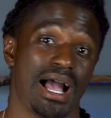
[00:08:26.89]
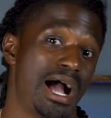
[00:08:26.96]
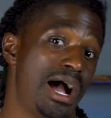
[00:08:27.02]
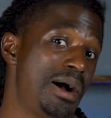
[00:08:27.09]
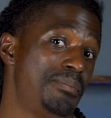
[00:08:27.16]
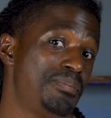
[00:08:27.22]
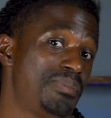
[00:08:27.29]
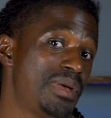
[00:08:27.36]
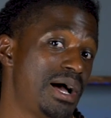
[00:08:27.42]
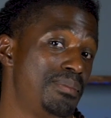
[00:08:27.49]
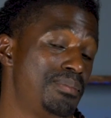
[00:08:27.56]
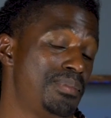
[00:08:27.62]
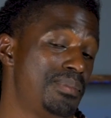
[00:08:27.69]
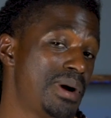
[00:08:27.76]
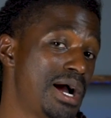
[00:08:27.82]
I'm
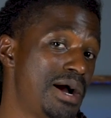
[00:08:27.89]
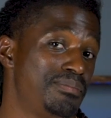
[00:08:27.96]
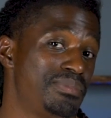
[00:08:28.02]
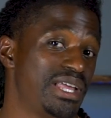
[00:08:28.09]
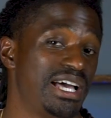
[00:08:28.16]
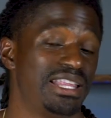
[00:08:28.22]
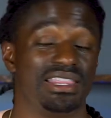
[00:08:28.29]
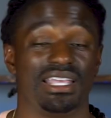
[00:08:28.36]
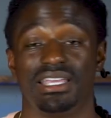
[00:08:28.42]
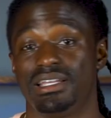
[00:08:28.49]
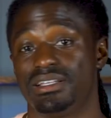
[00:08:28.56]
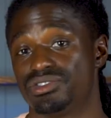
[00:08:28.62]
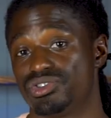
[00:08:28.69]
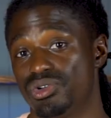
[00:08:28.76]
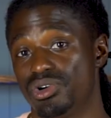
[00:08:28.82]
I'm I'm not
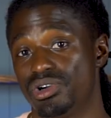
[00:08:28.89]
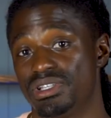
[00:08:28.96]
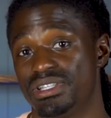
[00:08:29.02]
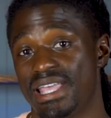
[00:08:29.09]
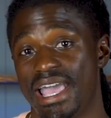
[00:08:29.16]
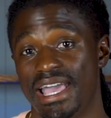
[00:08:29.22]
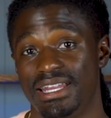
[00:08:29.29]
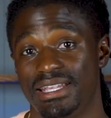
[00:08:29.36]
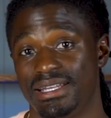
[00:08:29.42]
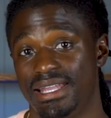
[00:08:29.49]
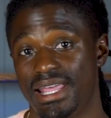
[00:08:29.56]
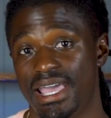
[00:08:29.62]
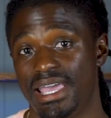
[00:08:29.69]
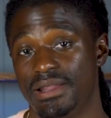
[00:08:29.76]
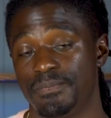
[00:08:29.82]
leaning toward adding
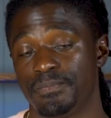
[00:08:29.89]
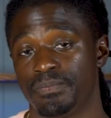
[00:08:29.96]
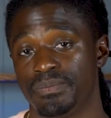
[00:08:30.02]
that